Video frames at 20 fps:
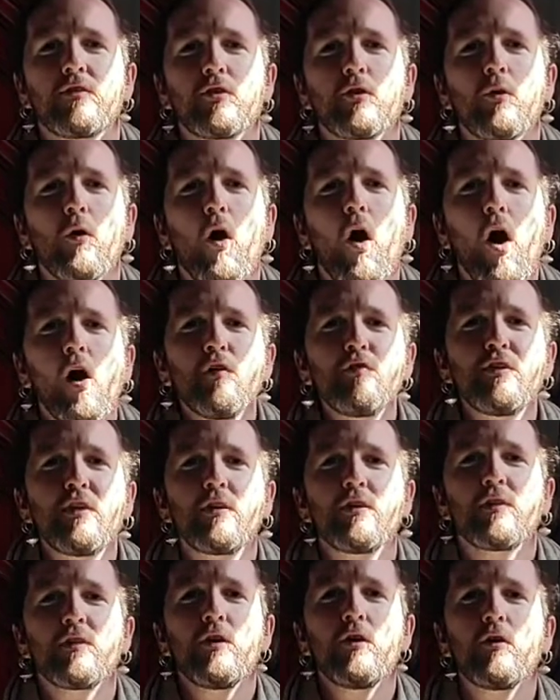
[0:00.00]
so
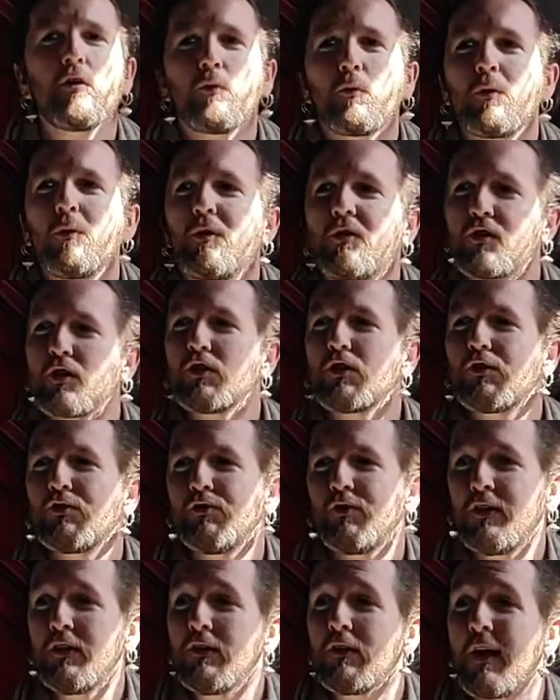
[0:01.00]
often, when we start to
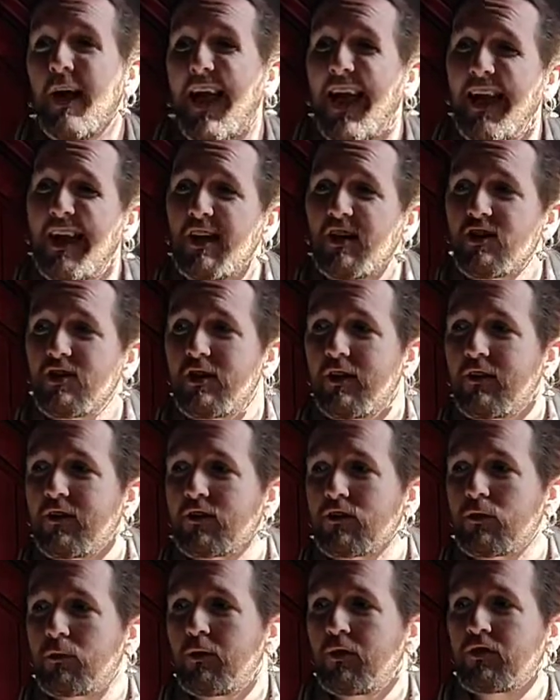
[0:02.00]
feel
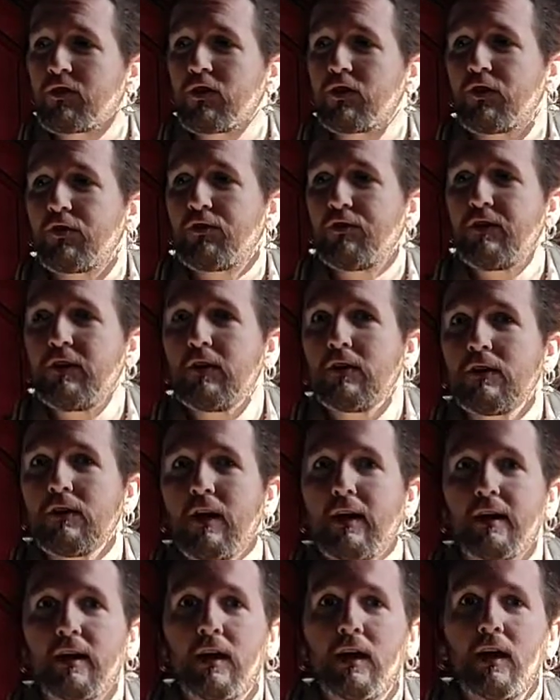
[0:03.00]
anxious, we start to feel
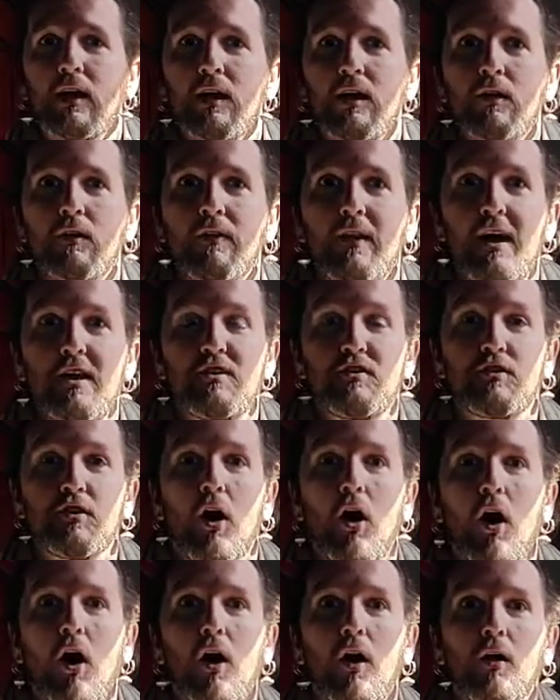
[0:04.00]
like, that
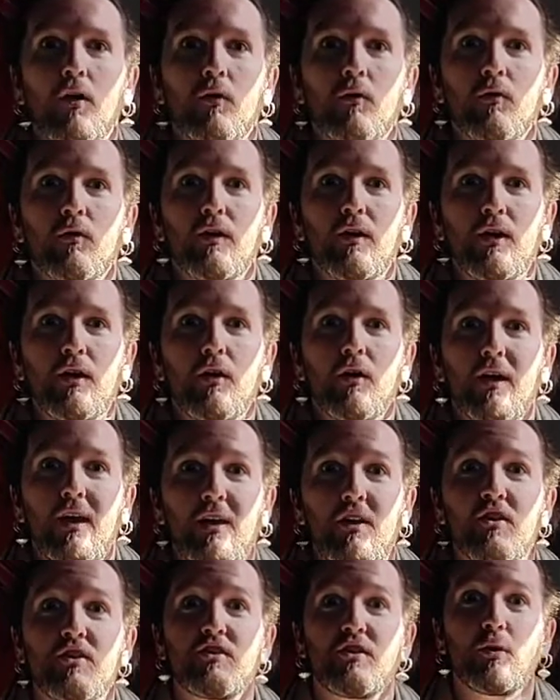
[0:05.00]
dog,
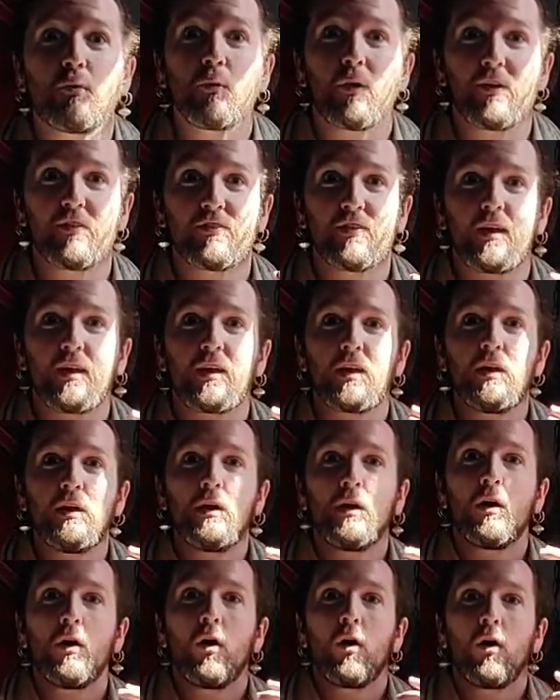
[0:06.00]
energy where it's like,
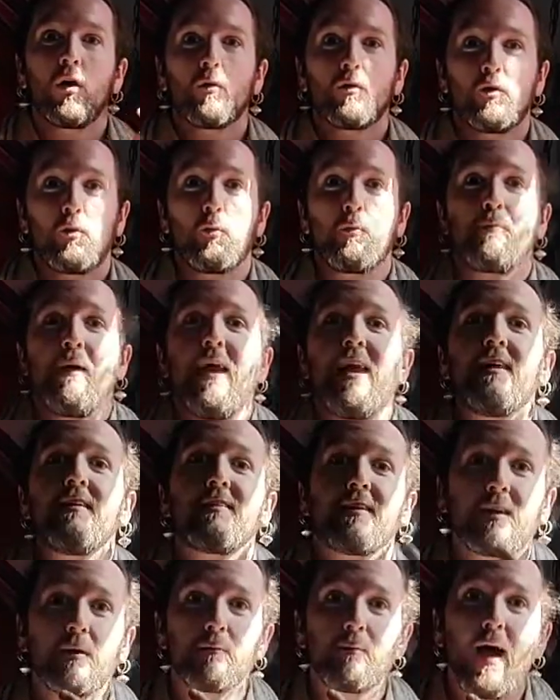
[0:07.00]
you're
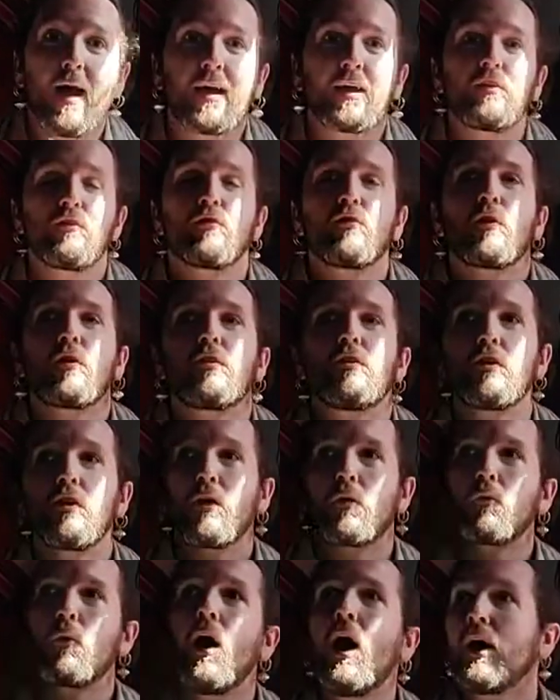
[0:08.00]
pacing back and forth,
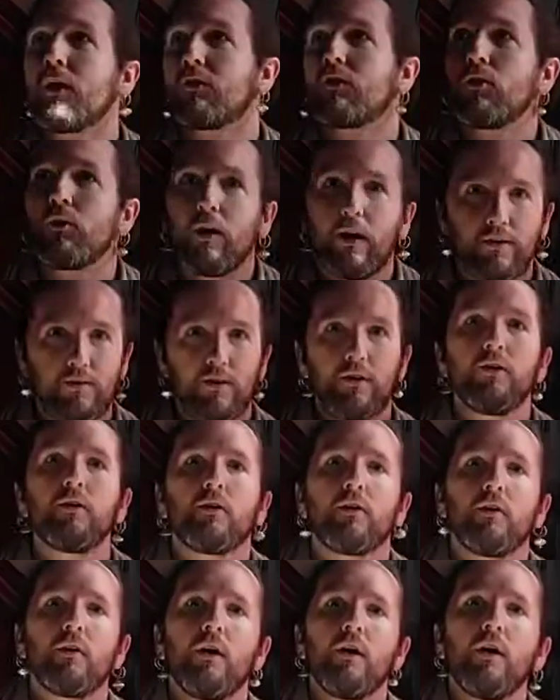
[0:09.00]
like, what do I
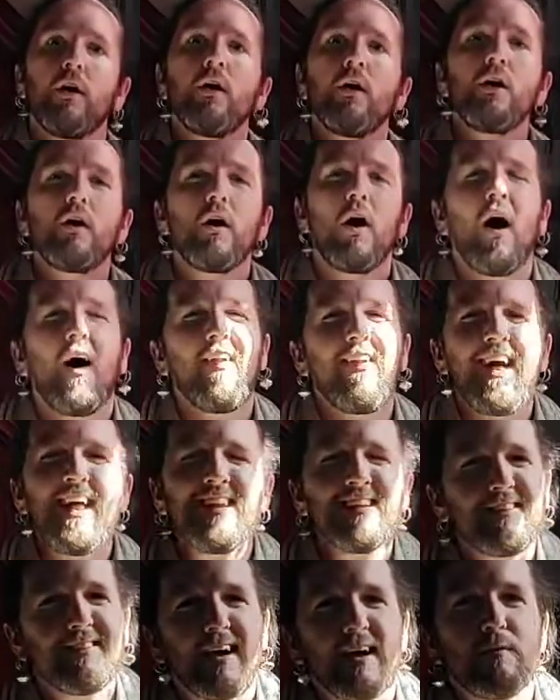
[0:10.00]
do? A lot
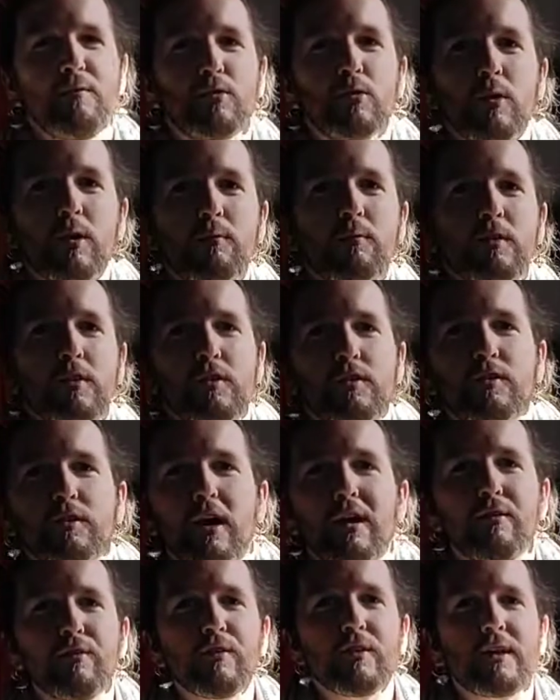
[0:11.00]
of times what I'm
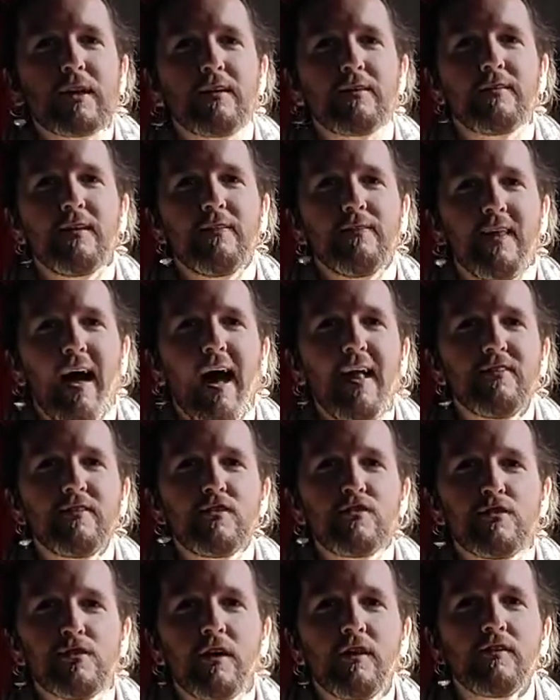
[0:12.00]
discovering is that
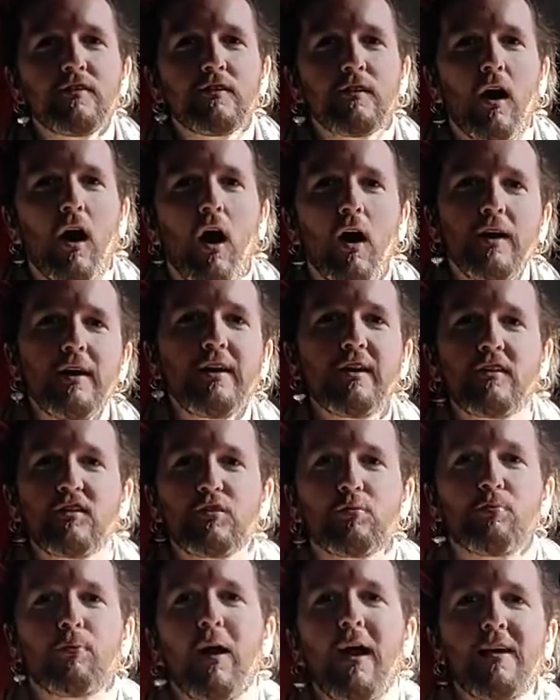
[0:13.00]
that's just
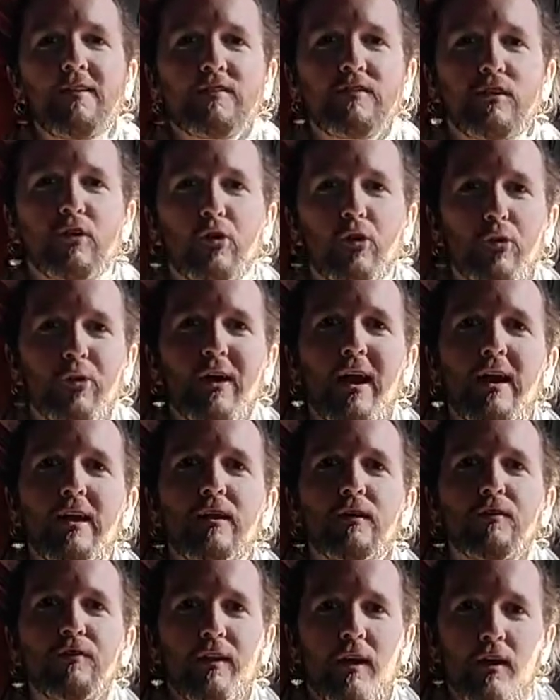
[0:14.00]
unexpressed
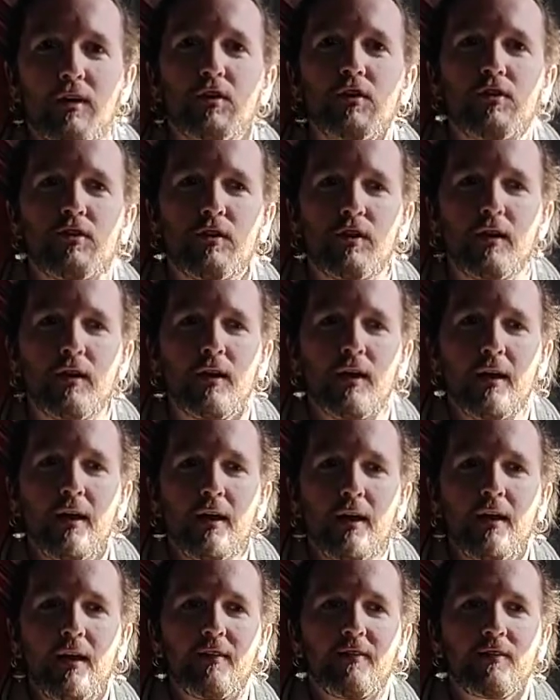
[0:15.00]
creative energy.
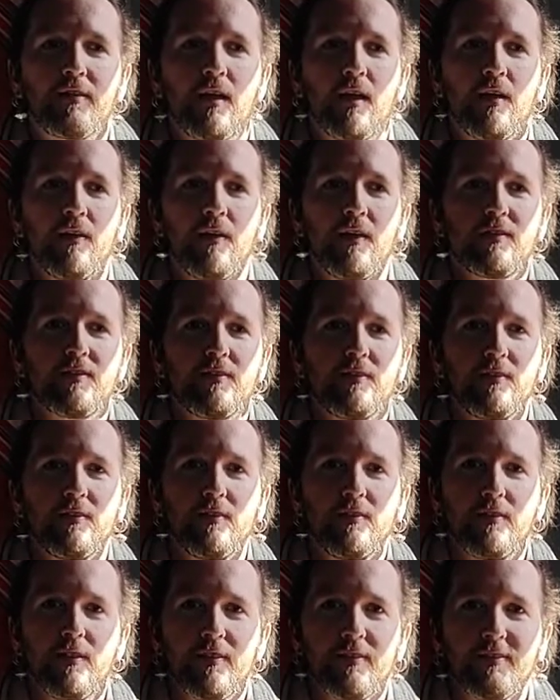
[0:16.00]
It's this
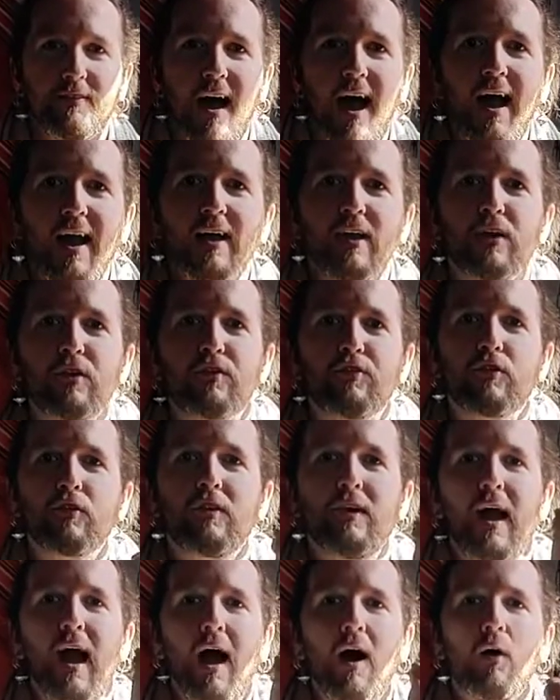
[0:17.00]
desire for
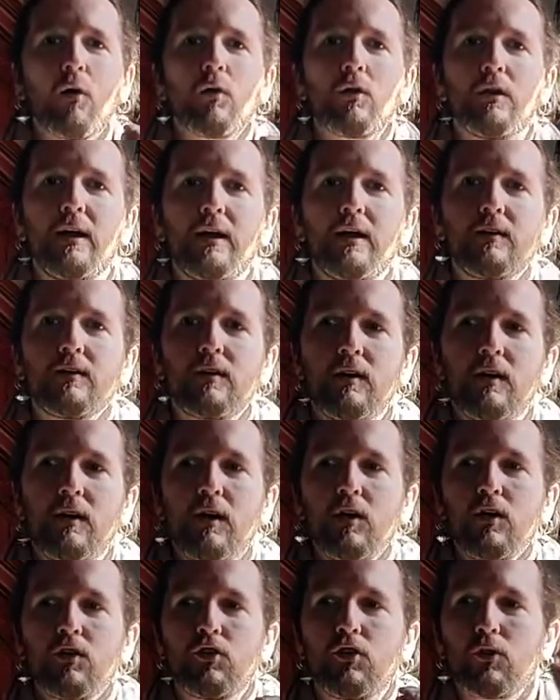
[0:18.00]
an outlet
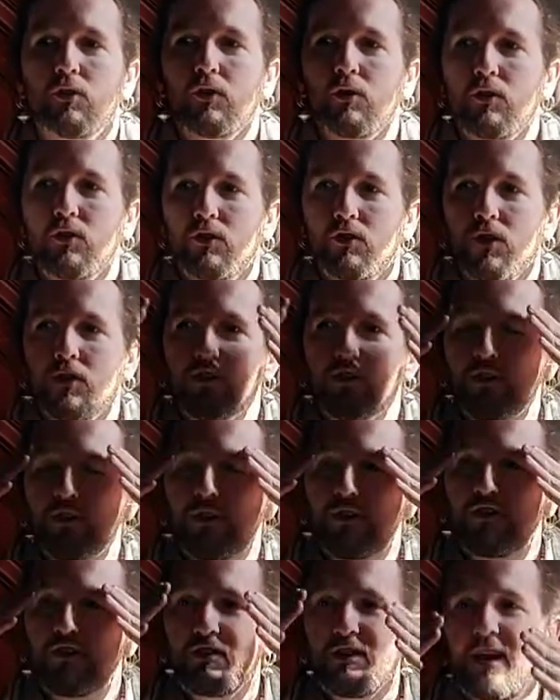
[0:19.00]
to
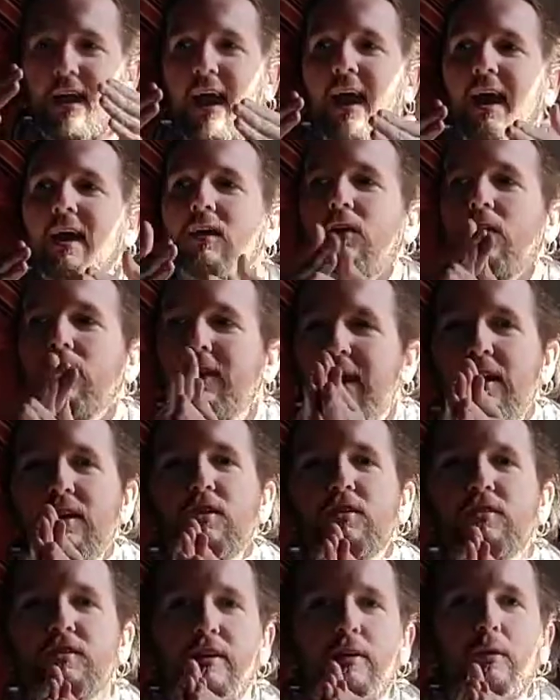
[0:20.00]
essentially channel the
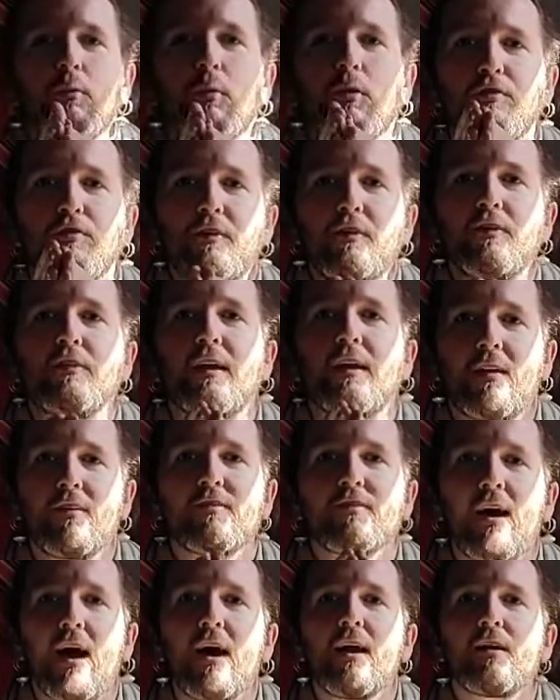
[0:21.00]
energy that we're feeling
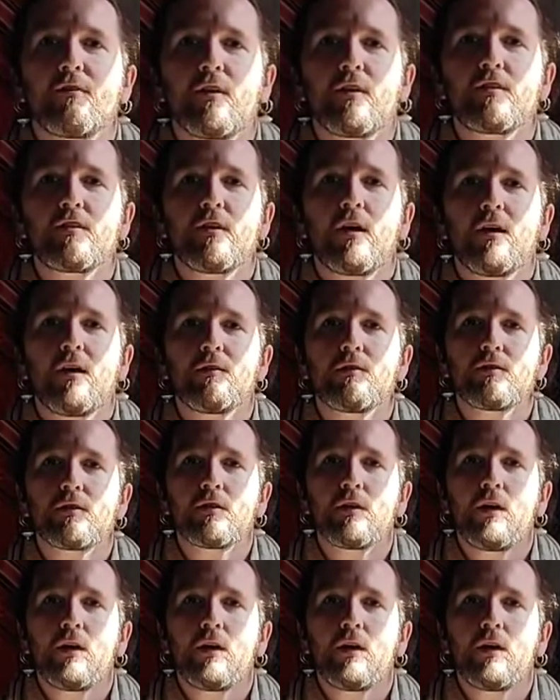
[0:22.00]
inside of ourselves.